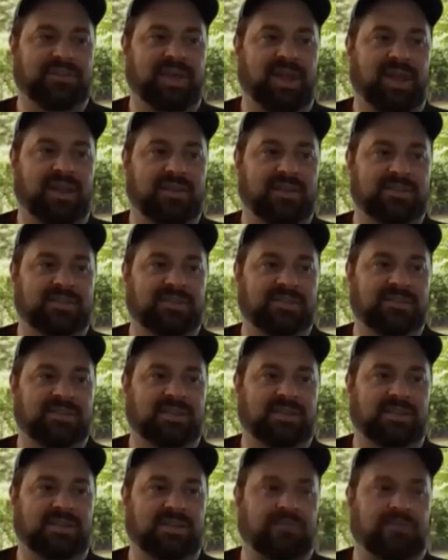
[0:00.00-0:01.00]
that
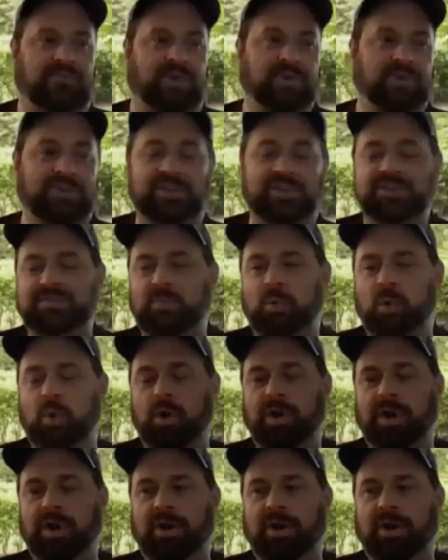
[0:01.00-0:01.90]
it functions more in